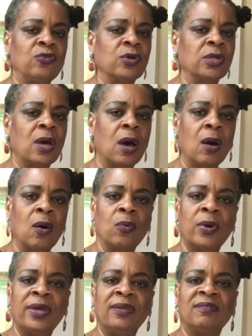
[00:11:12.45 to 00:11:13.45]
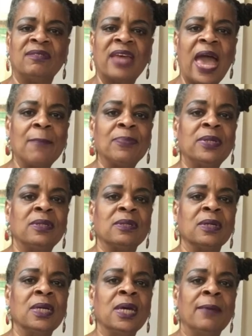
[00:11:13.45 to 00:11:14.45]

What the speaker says: You can always tap into